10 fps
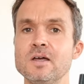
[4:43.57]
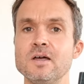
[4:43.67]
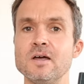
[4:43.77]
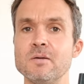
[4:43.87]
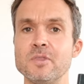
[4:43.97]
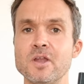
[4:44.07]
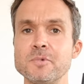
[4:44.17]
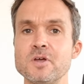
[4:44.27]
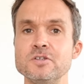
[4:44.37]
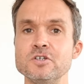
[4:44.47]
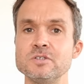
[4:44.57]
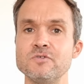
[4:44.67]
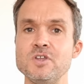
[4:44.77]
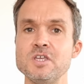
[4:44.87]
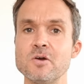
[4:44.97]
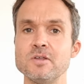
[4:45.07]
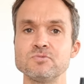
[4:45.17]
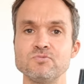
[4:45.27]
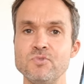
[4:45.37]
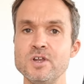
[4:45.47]
that I'm going to do in this video, and it's
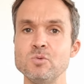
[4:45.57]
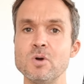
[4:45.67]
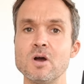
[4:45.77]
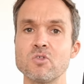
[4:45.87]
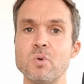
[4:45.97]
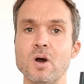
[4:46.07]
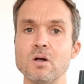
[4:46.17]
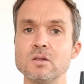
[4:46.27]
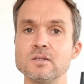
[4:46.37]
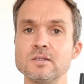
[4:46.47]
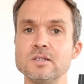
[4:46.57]
really worthwhile